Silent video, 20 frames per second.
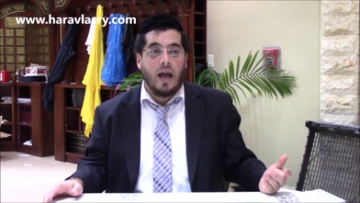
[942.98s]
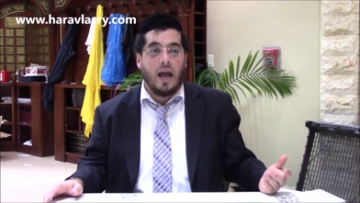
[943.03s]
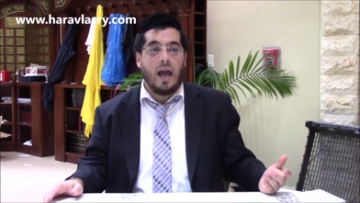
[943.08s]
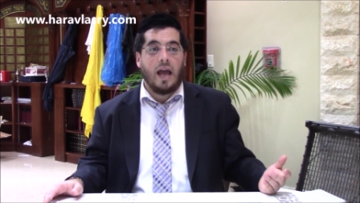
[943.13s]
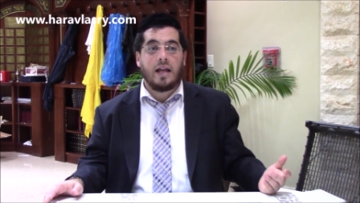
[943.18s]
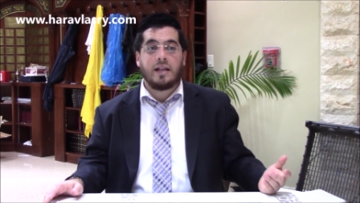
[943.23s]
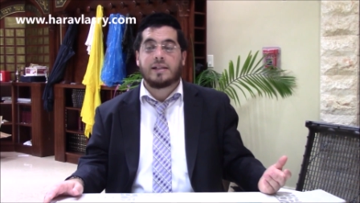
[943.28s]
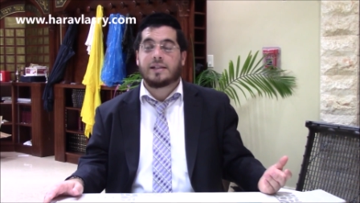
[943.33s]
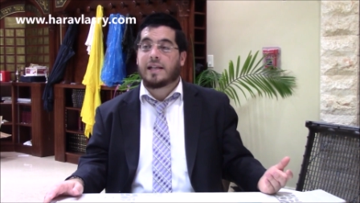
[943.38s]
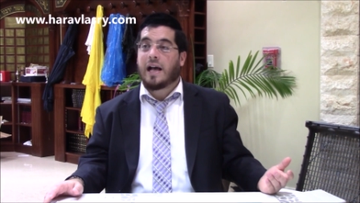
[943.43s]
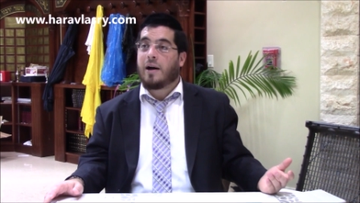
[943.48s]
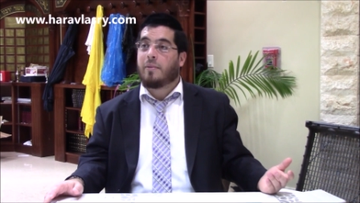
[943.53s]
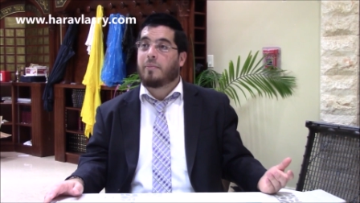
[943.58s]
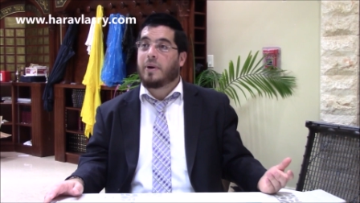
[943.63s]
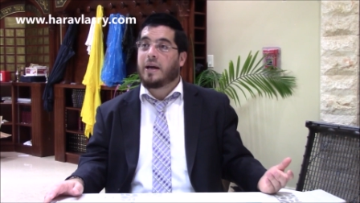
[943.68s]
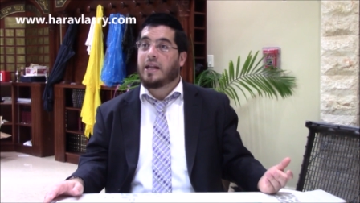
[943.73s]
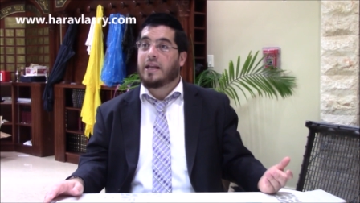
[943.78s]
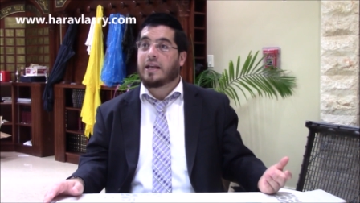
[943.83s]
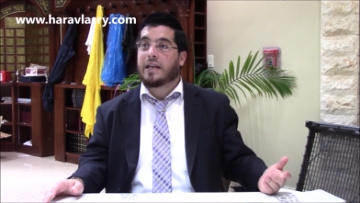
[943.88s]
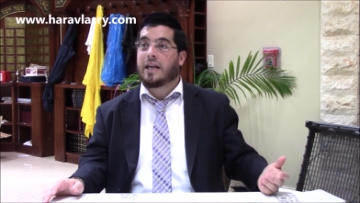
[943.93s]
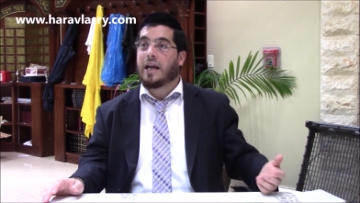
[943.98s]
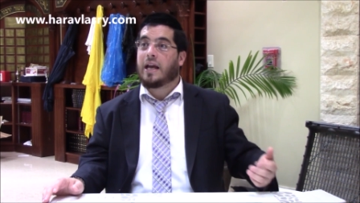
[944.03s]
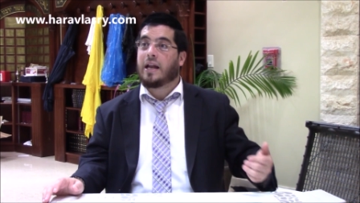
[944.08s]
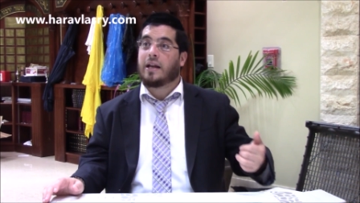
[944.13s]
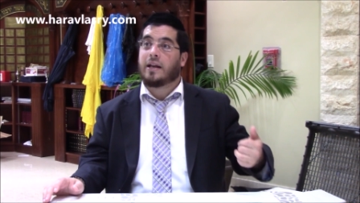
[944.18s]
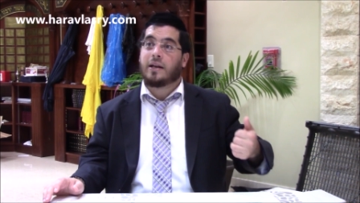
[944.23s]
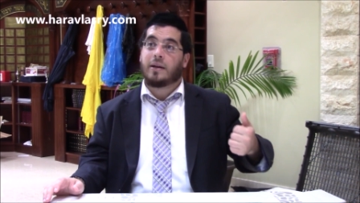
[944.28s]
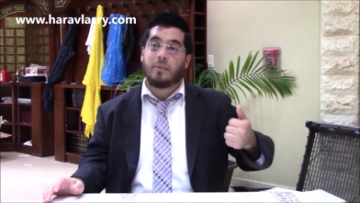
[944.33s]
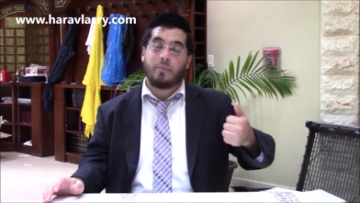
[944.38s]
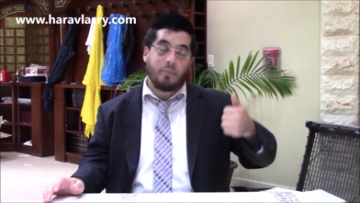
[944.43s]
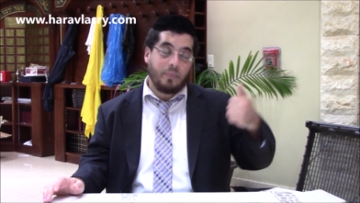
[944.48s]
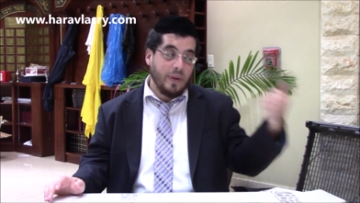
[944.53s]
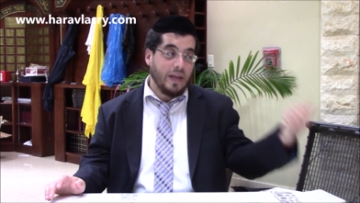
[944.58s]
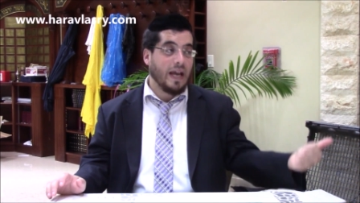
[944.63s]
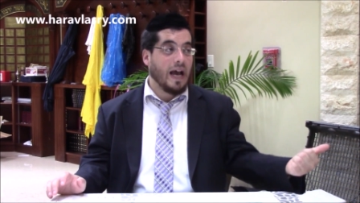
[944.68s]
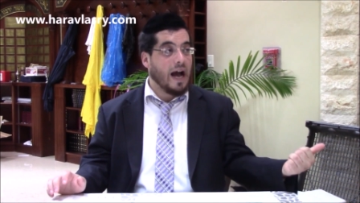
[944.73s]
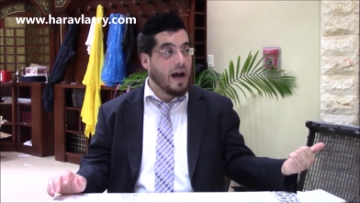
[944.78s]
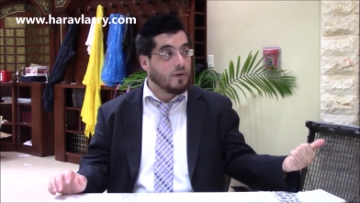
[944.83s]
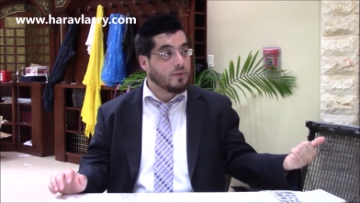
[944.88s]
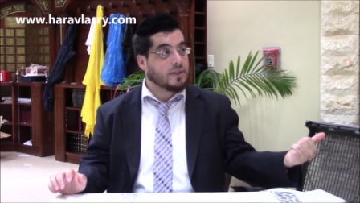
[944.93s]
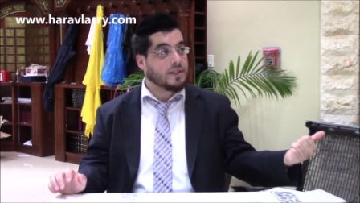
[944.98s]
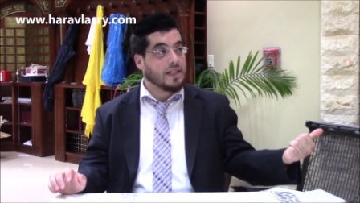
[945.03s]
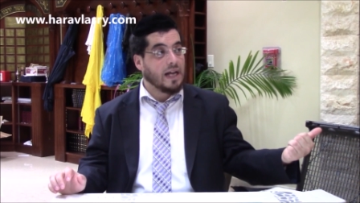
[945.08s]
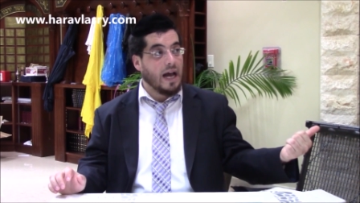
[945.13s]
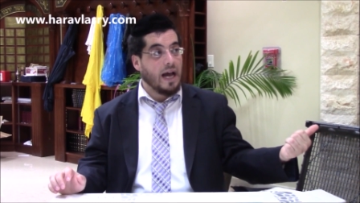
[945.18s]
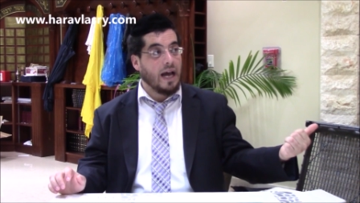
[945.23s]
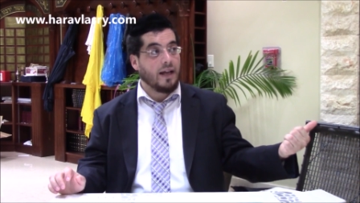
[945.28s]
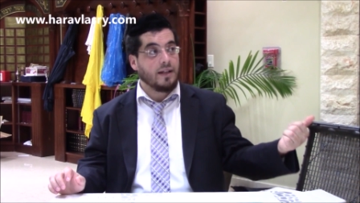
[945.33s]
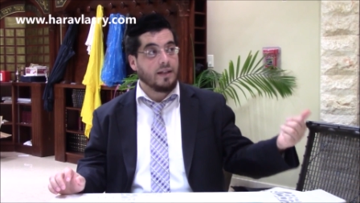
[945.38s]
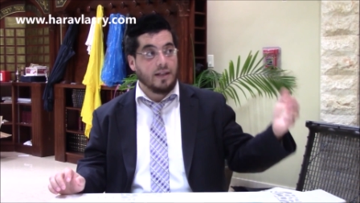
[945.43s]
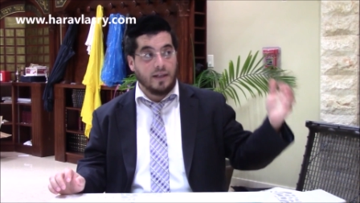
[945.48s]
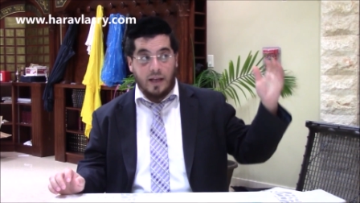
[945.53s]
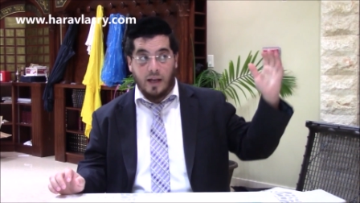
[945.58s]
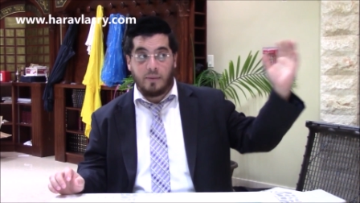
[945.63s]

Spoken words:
And somebody can be outside,